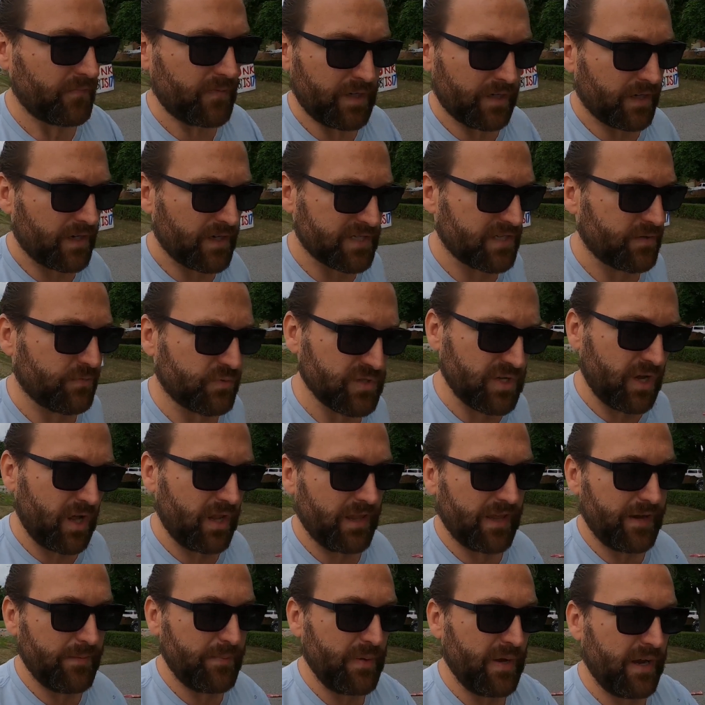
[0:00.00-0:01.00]
because it was
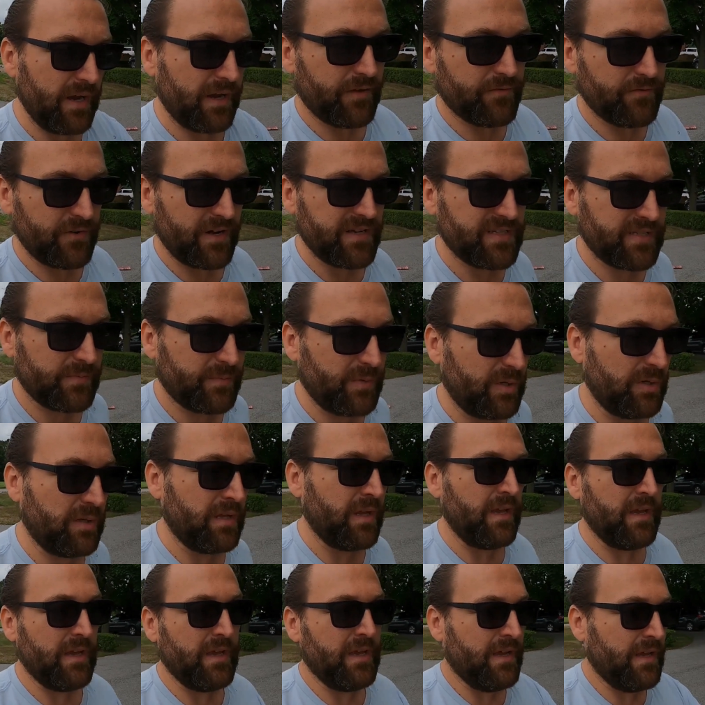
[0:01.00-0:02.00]
all API addressable,
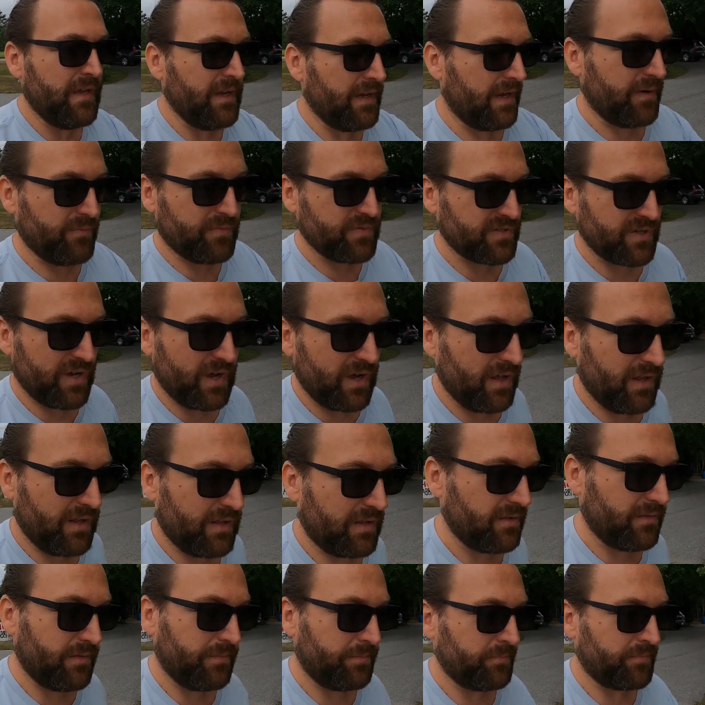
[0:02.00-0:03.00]
it was
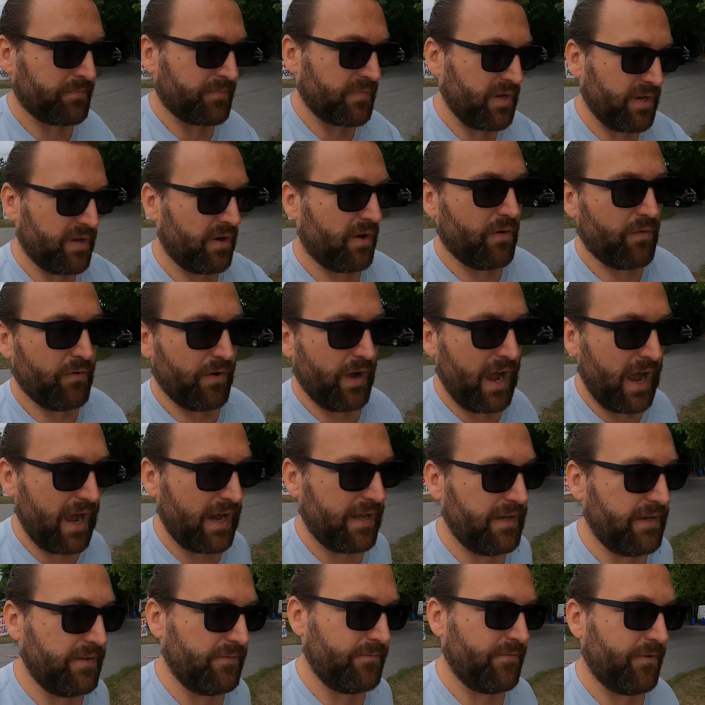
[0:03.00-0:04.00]
all, you know,
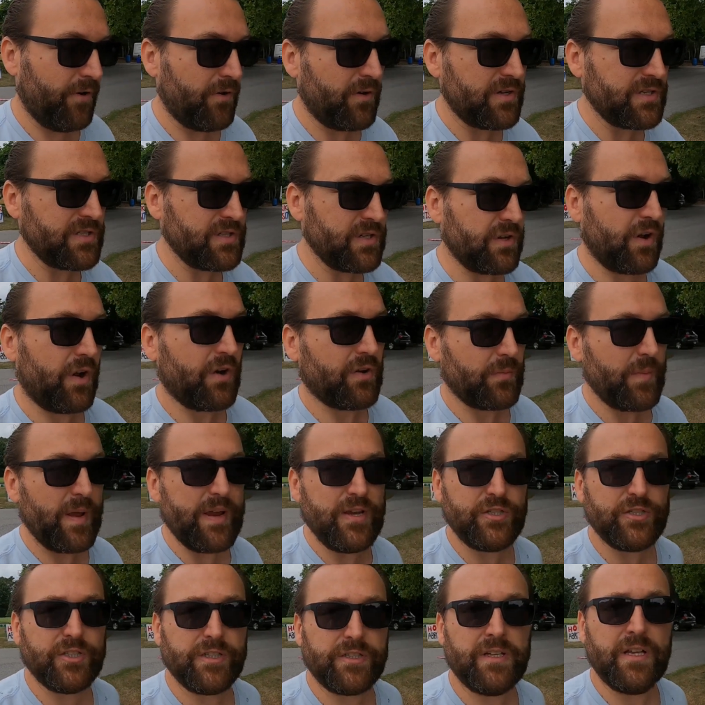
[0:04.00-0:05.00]
highly focused on
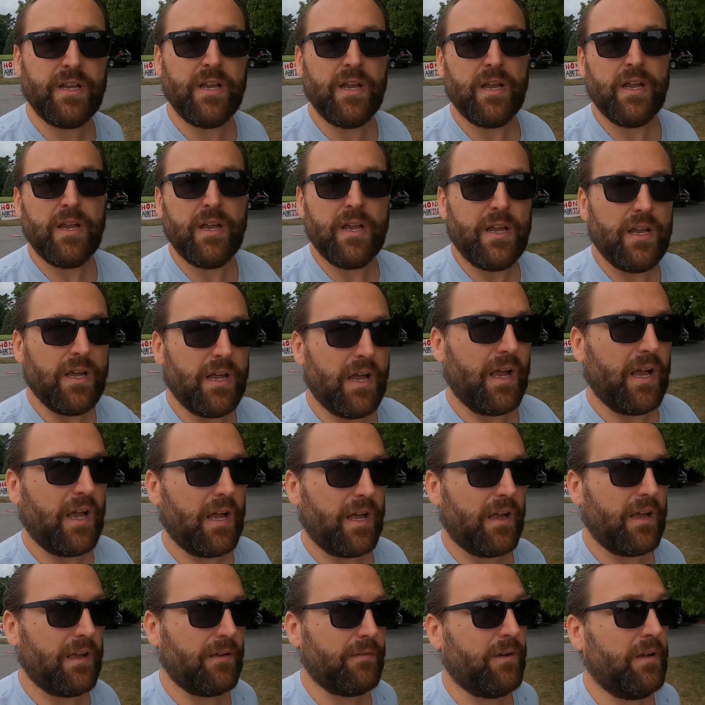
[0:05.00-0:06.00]
automation.
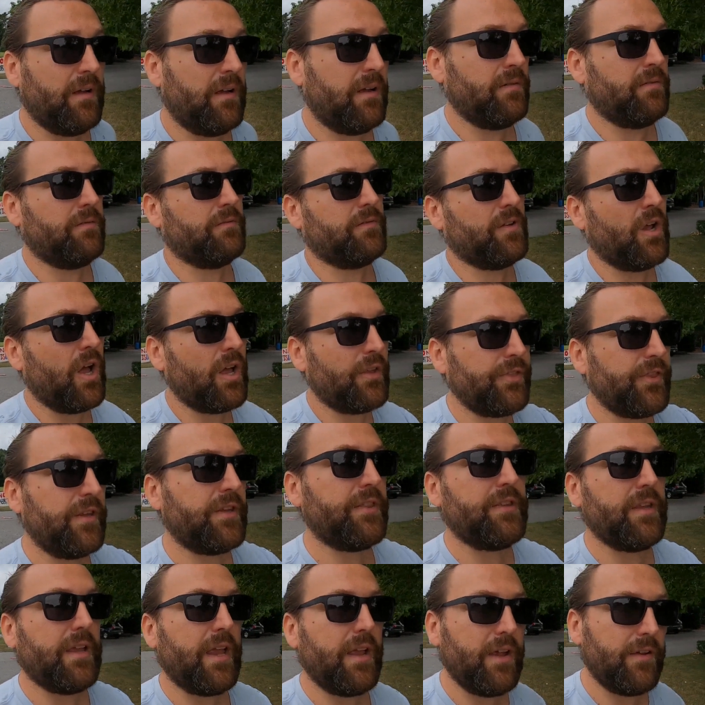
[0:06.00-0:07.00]
Not
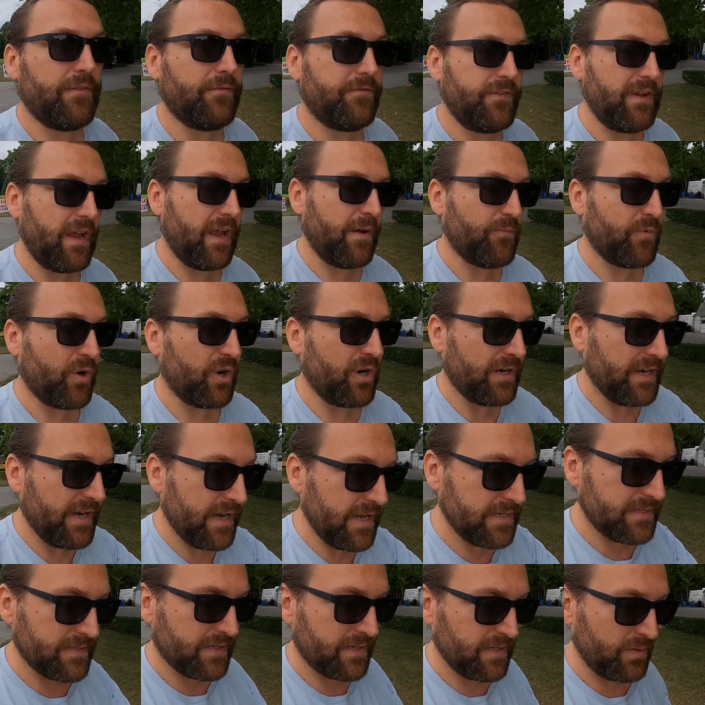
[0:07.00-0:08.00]
that VMware
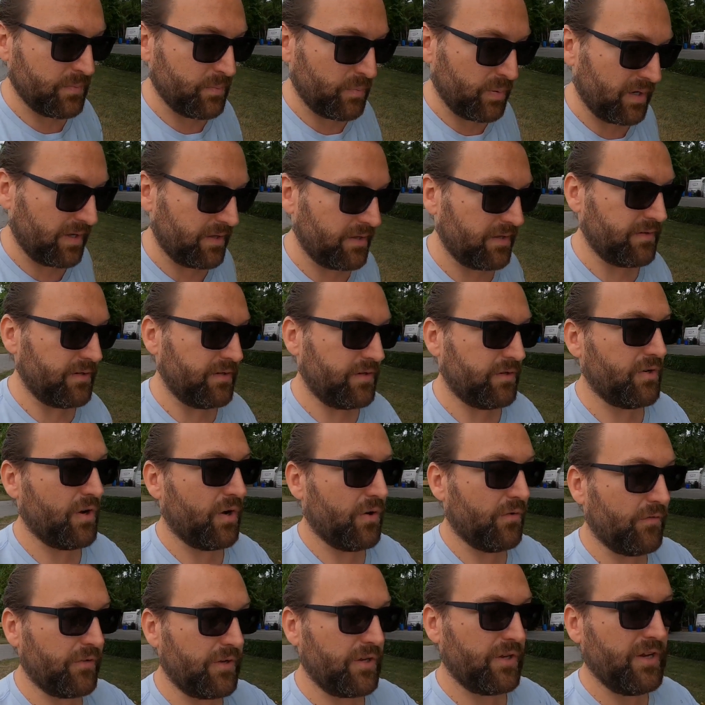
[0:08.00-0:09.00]
isn't, but you
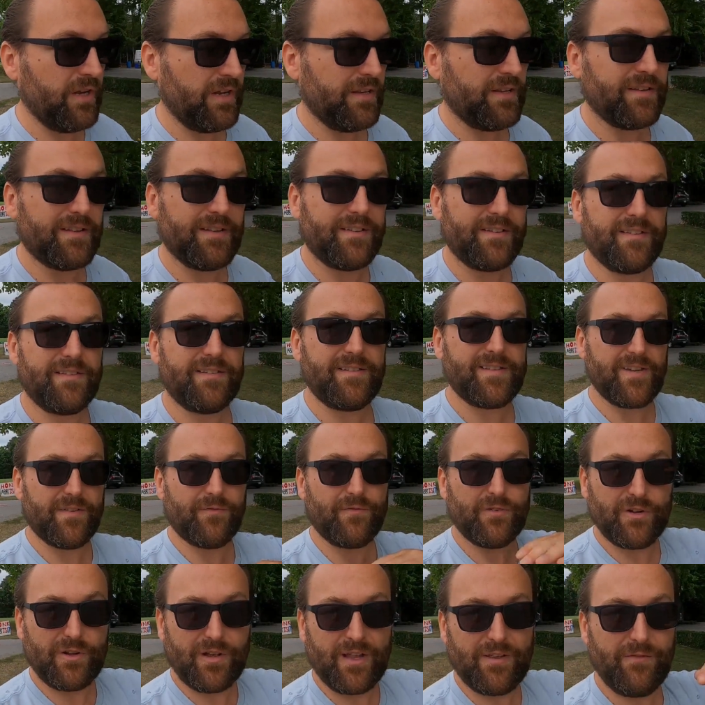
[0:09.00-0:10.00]
know, you needed
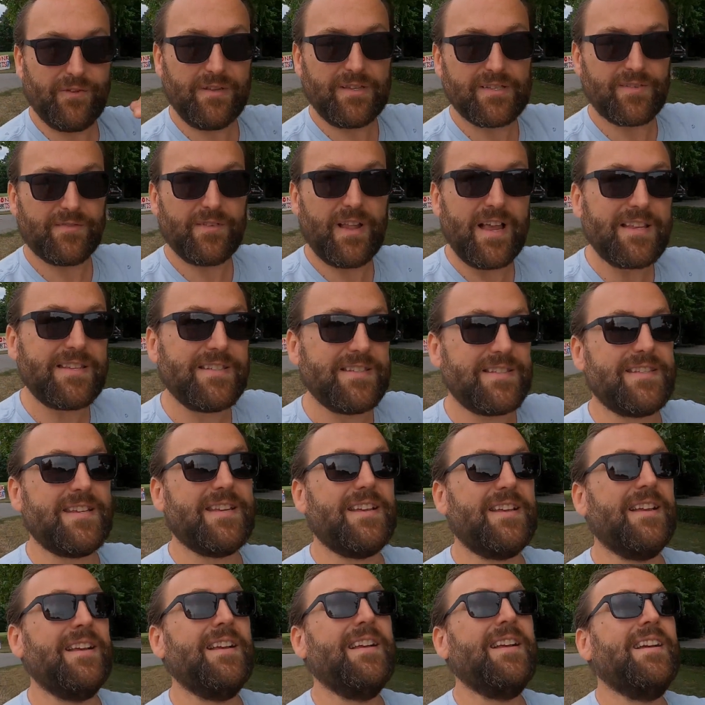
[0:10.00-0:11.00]
several levels of
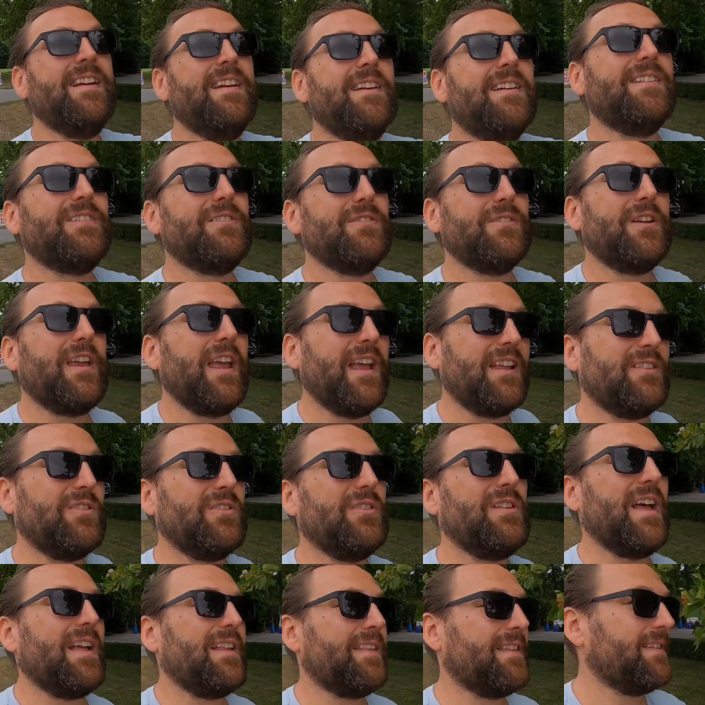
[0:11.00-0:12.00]
licensing to get
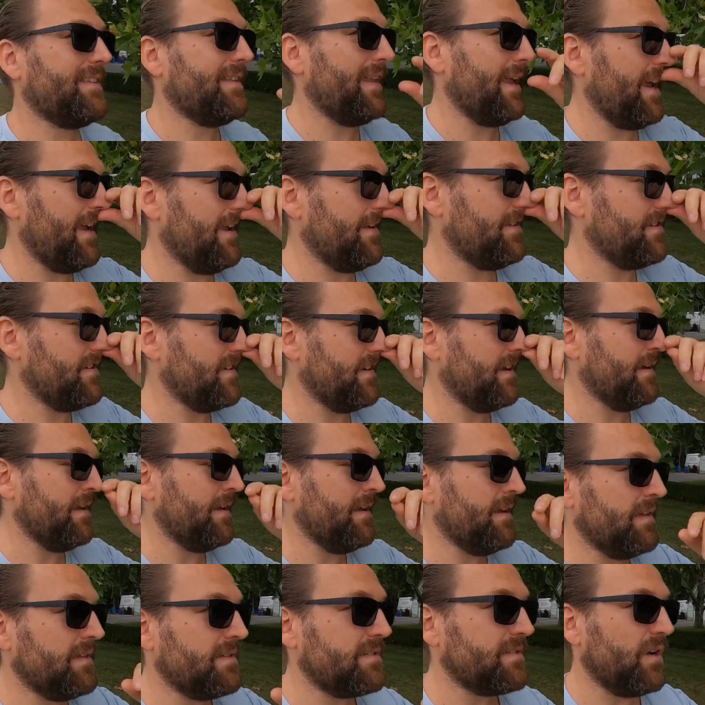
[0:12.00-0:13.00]
to that stage.
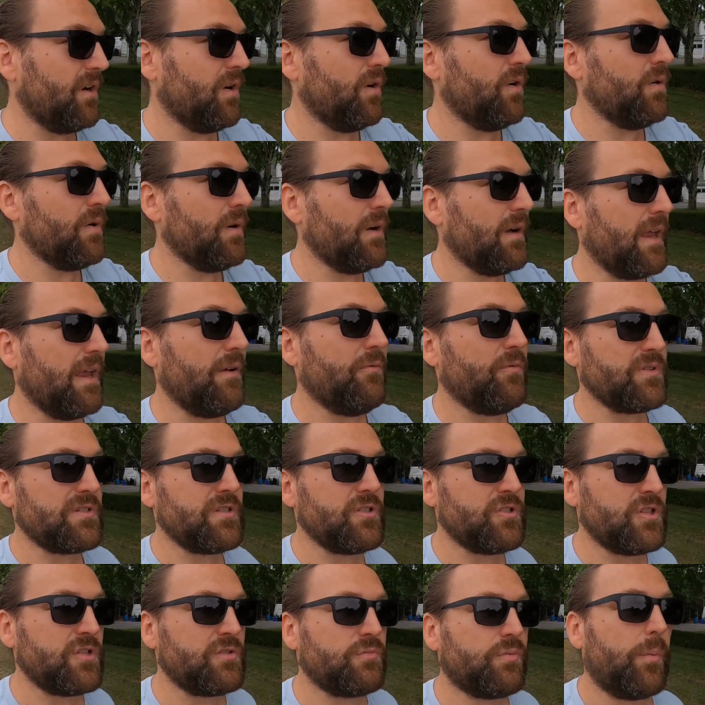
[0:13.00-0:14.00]
So it
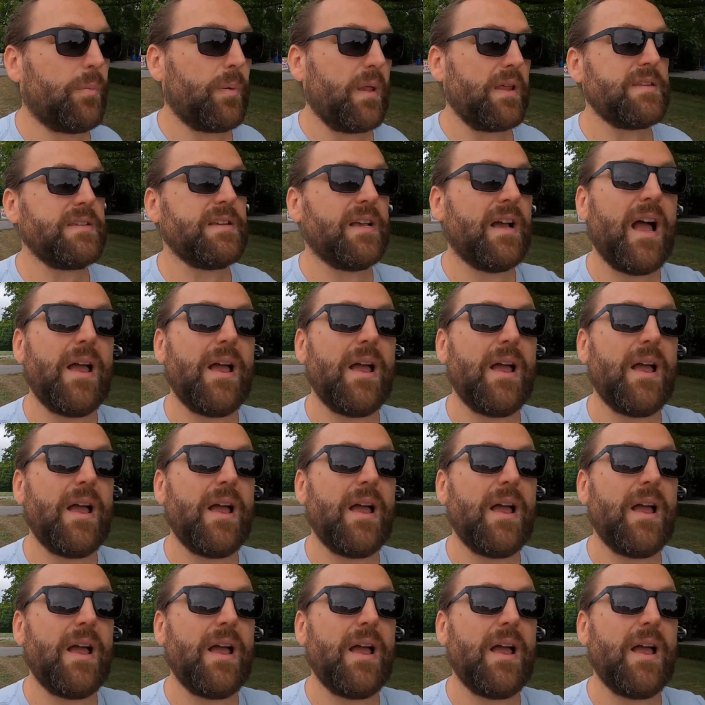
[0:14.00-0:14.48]
wasn't just replacing